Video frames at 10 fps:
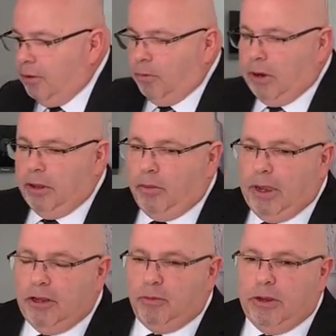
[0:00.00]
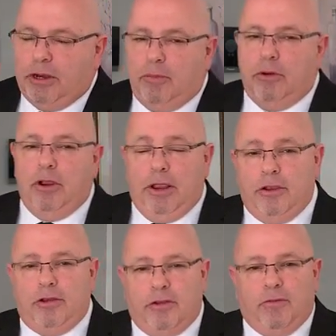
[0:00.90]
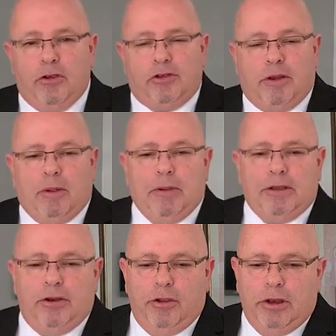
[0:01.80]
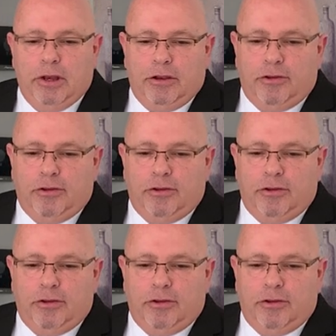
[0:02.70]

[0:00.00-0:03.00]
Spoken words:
one of the ways which I'm doing, and this is the first time I'm actually doing it,